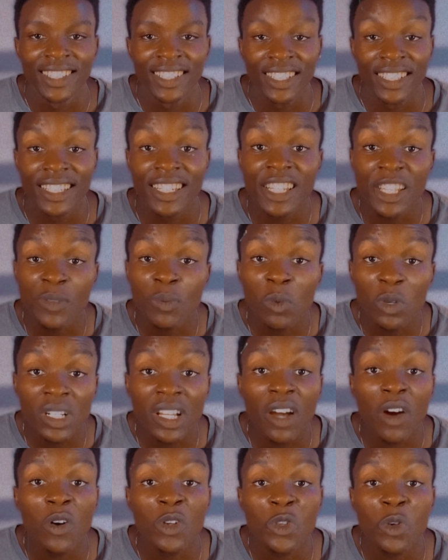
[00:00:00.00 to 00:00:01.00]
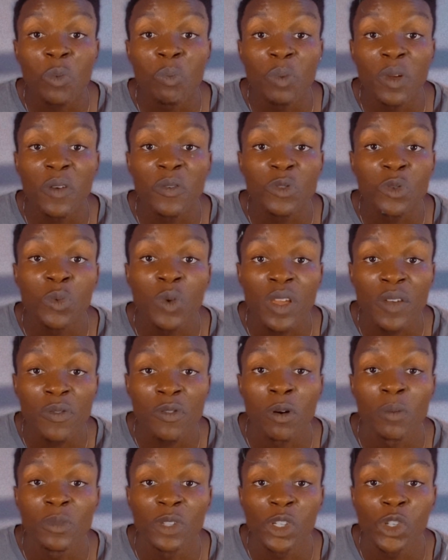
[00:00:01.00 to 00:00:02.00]
This model also paved way
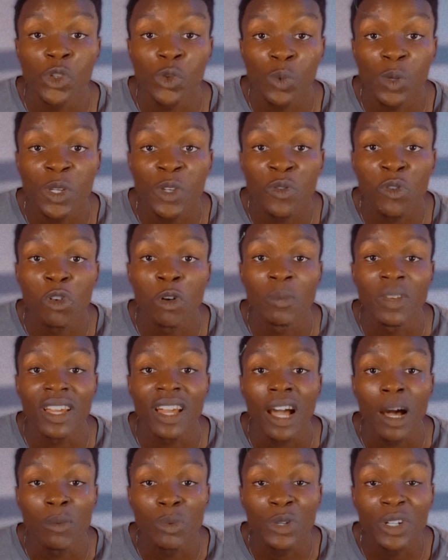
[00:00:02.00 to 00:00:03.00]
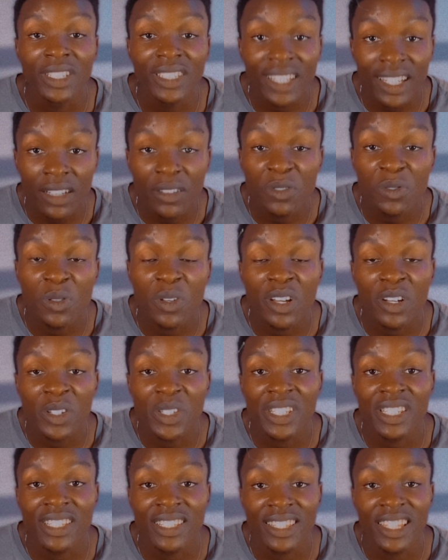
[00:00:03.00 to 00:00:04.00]
from the switch from a carbureted fuel
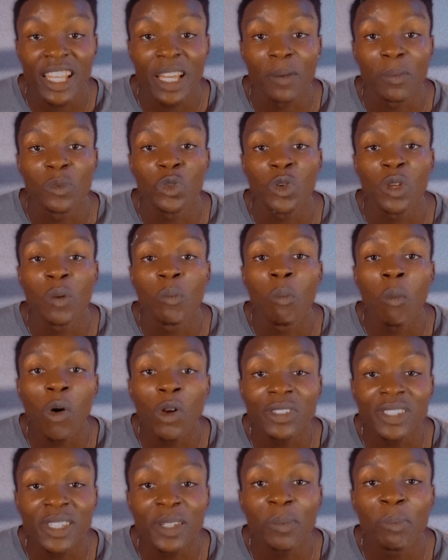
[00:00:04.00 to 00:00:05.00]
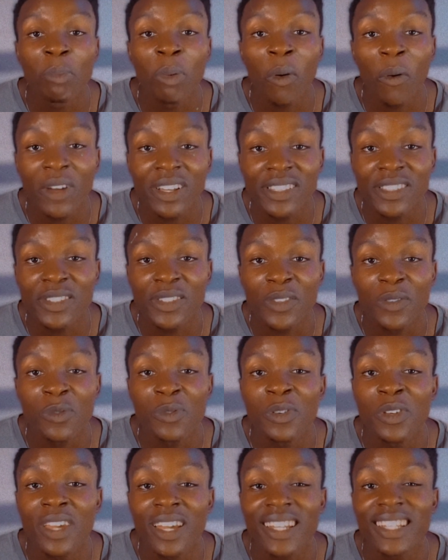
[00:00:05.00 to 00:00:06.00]
system to a multi-point
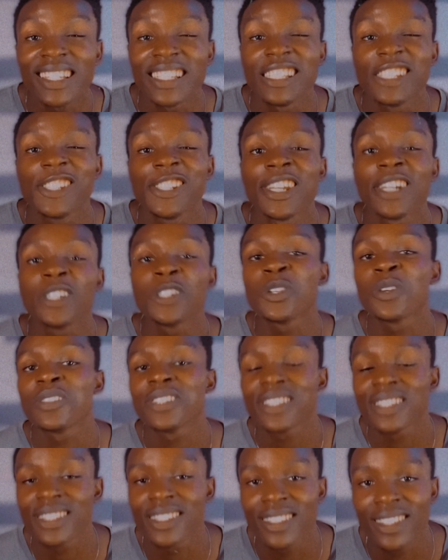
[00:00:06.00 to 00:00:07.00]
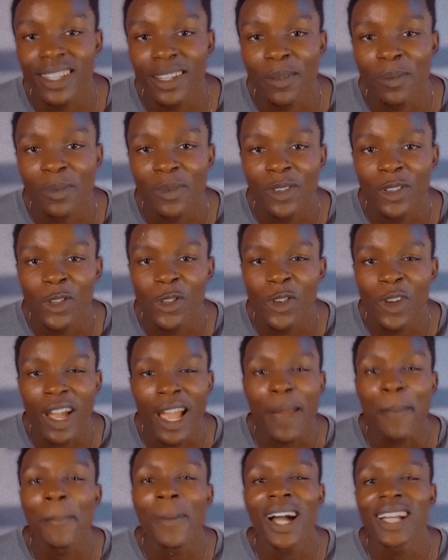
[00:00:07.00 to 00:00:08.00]
fuel injection system. You can
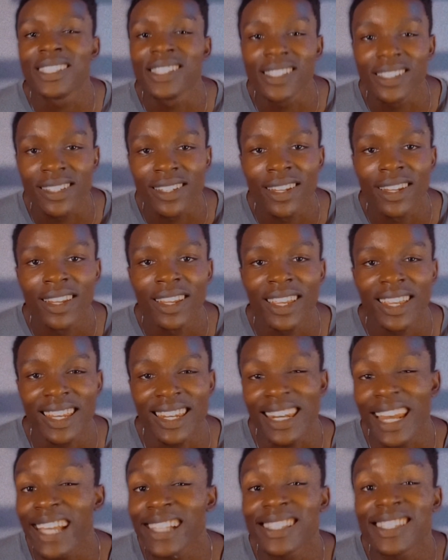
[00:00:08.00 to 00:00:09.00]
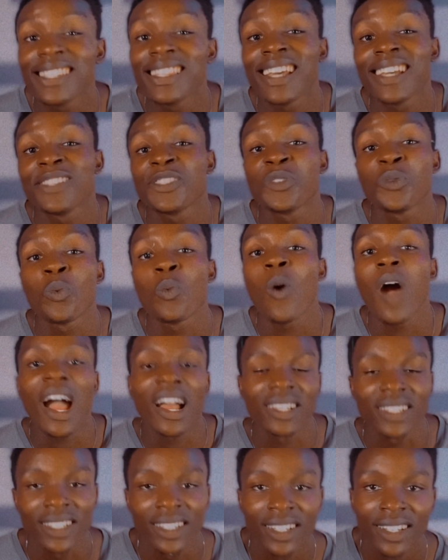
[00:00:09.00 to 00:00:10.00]
imagine, in
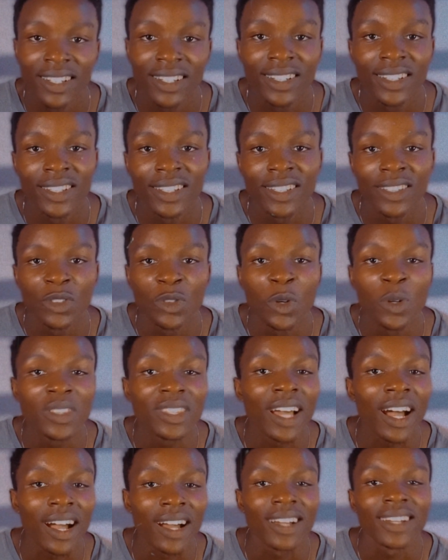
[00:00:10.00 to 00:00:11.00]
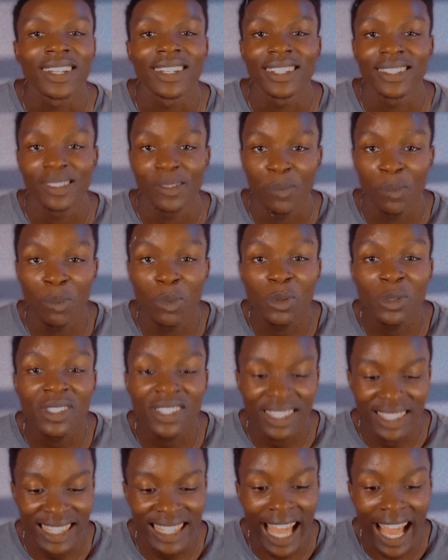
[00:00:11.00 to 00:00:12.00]
1991, Toyota put
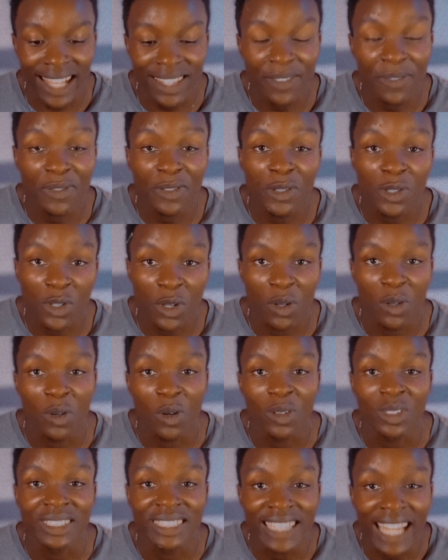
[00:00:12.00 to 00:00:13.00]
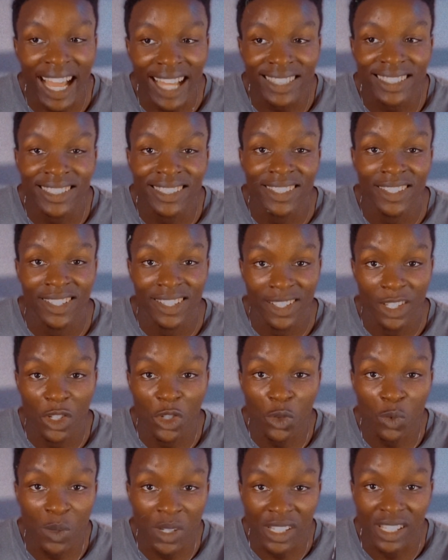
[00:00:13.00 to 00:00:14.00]
that feature or that
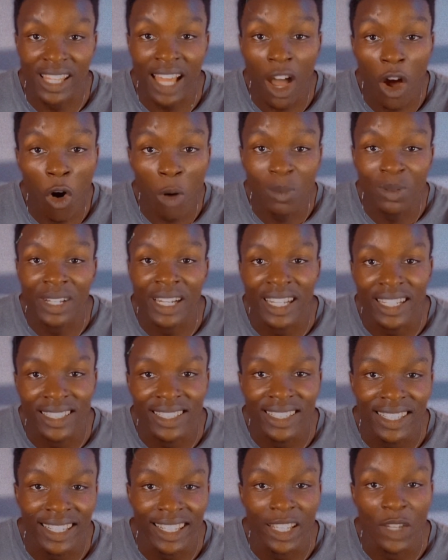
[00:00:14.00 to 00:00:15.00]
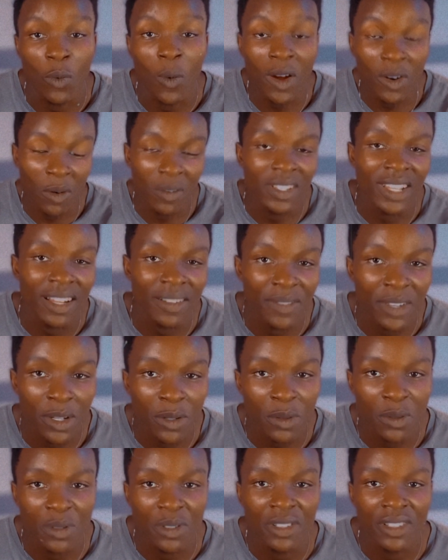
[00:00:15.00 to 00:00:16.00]
switch, that upgrade in one of their
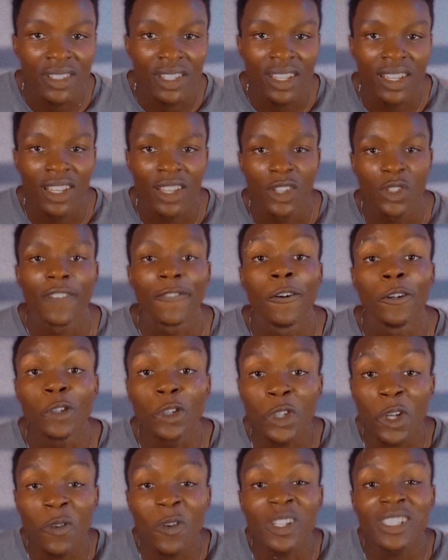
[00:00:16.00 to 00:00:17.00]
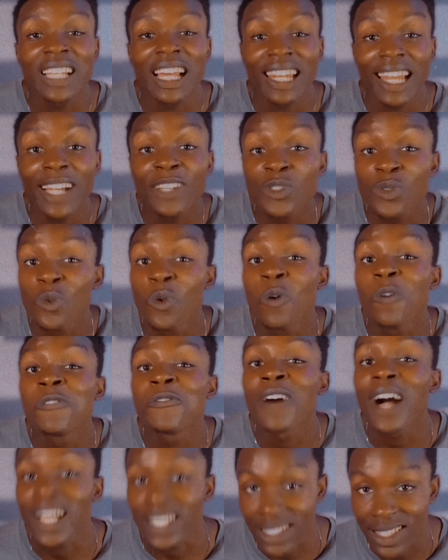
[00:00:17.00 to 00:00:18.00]
vehicles. So for those of us that like to go
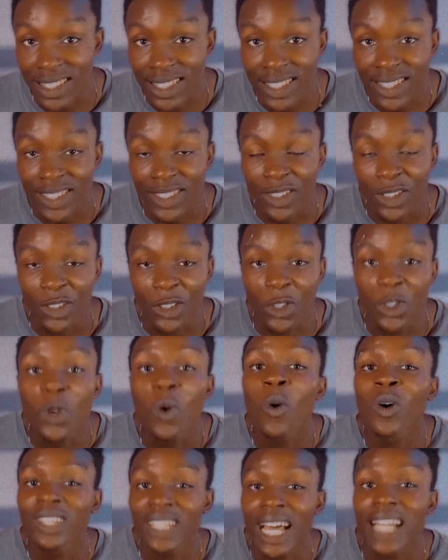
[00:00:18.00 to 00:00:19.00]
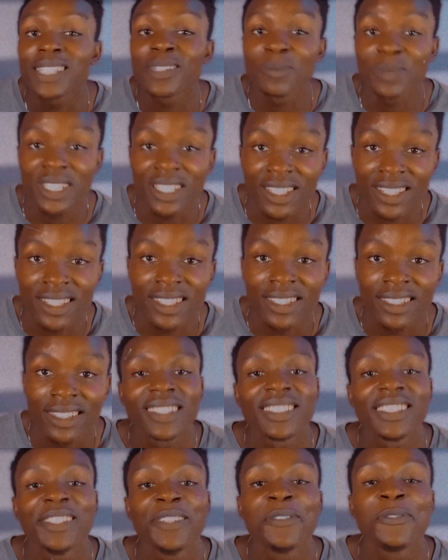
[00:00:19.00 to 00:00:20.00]
fast, you know what that means.
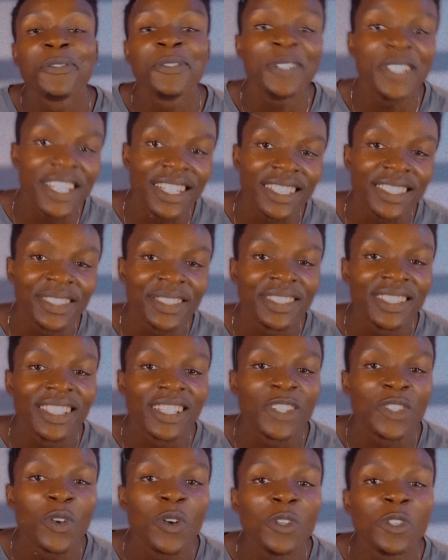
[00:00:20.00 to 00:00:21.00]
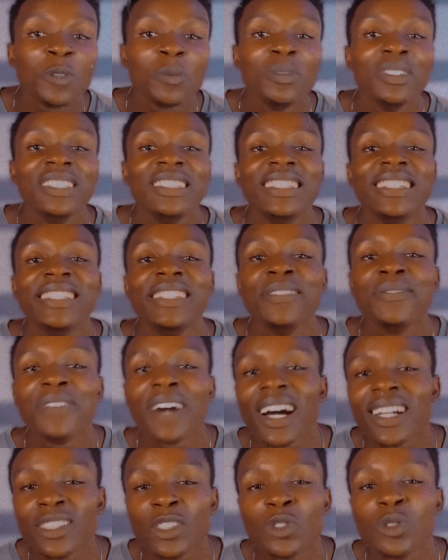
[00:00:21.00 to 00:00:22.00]
The fuel is going to be
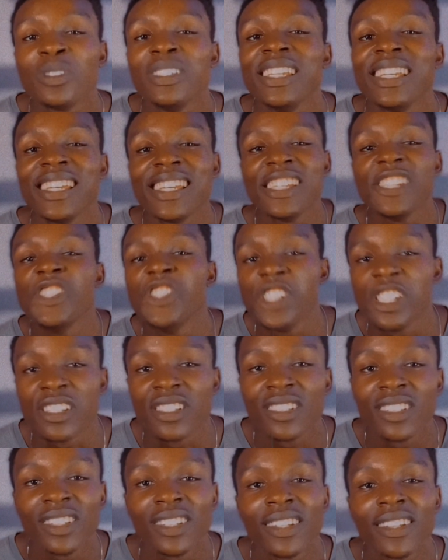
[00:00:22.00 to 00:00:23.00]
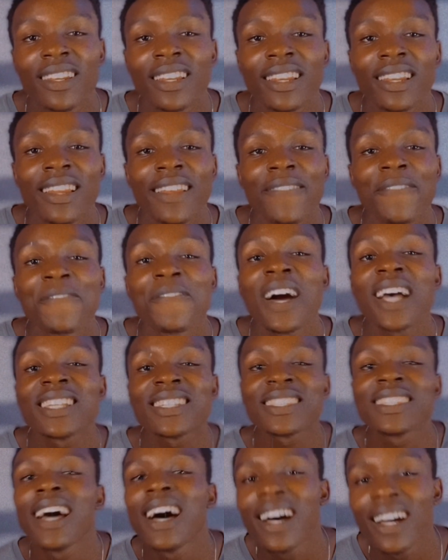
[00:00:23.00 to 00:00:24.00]
delivered to the engine
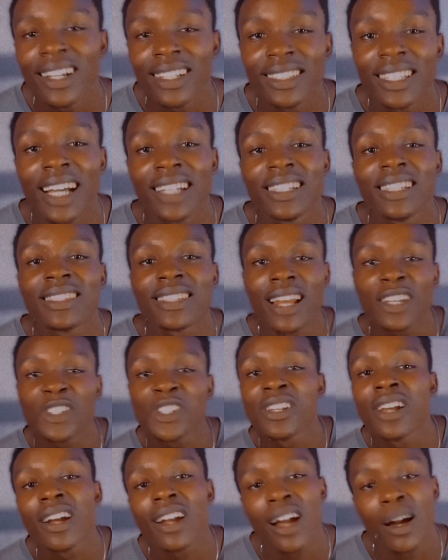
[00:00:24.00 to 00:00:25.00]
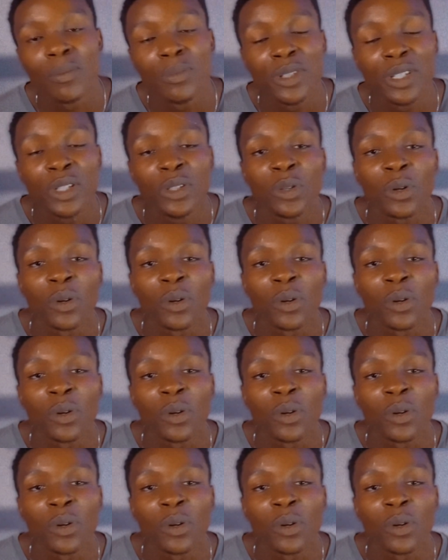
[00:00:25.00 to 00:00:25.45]
faster than the traditional carburetor.